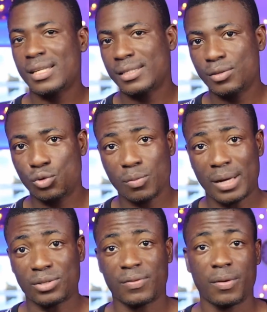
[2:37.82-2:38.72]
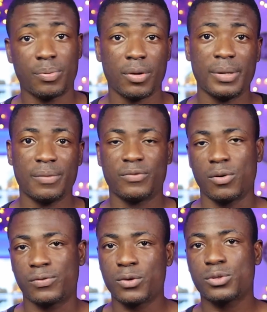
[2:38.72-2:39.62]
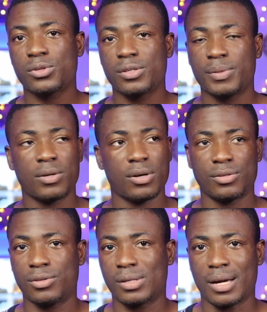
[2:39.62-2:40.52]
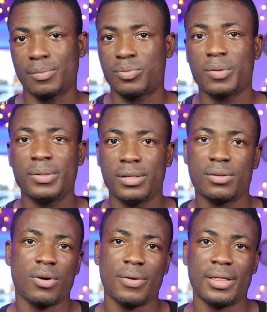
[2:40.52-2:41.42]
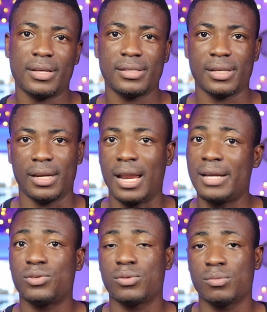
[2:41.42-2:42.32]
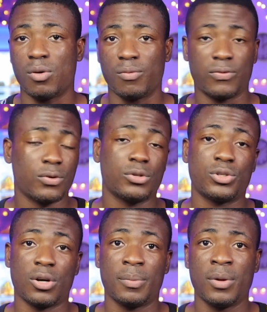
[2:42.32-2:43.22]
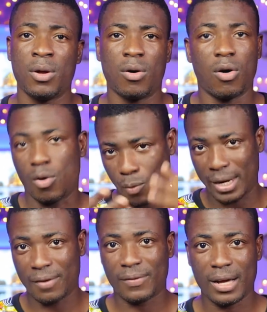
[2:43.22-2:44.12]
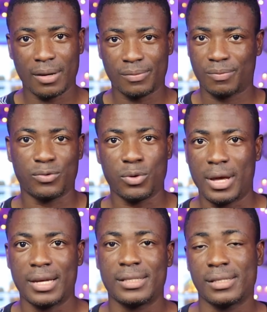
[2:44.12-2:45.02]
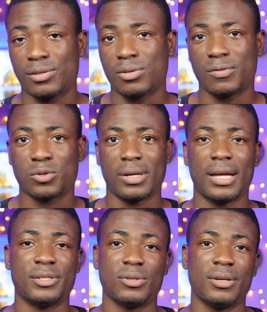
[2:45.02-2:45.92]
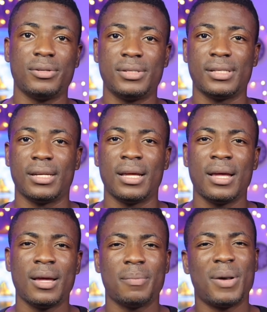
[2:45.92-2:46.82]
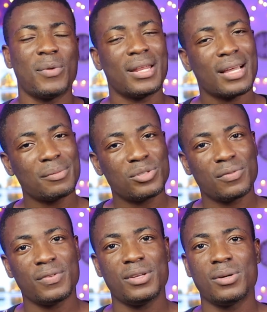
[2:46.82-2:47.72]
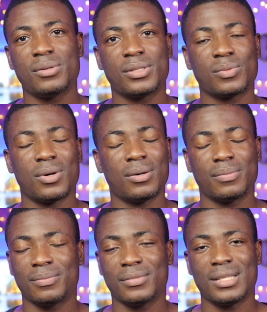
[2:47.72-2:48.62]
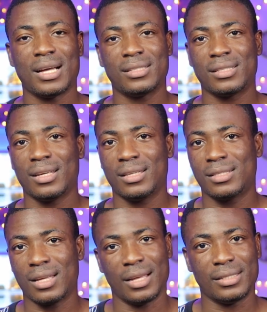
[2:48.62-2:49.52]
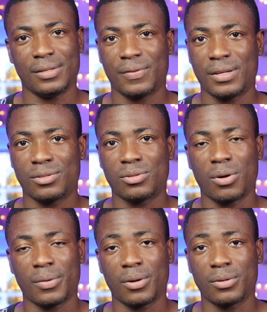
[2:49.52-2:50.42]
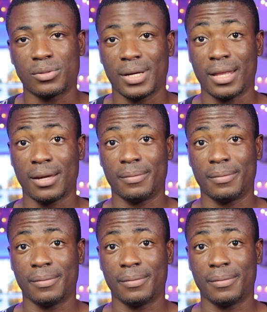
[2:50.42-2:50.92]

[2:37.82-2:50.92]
isn't too much of a problem for photos because you can probably correct this in Lightroom, Photoshop, or whatever photo editing software that you are using. But when it comes to videos, well, that is a different story altogether.